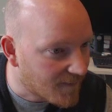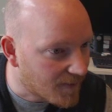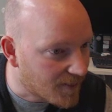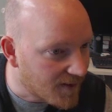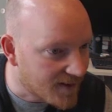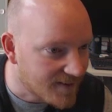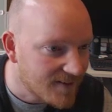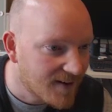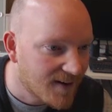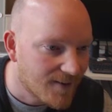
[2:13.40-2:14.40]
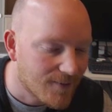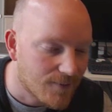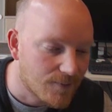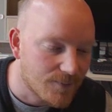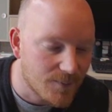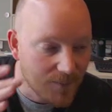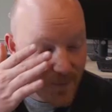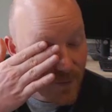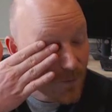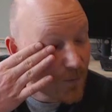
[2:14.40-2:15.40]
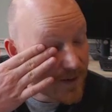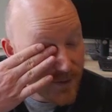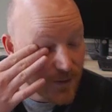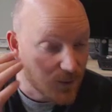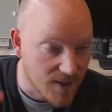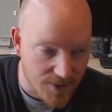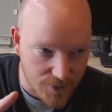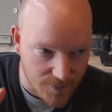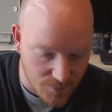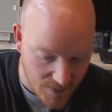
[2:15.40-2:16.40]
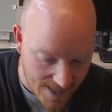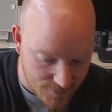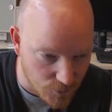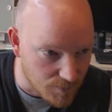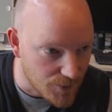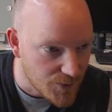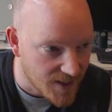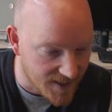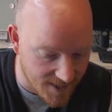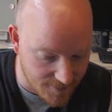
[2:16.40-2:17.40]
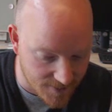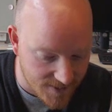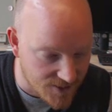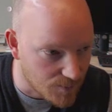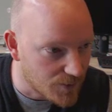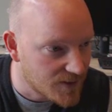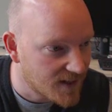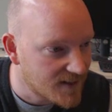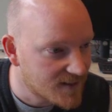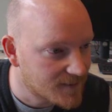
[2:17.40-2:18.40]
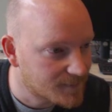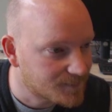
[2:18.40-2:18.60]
Then we could do we'd have to do a mutate after this. So mutate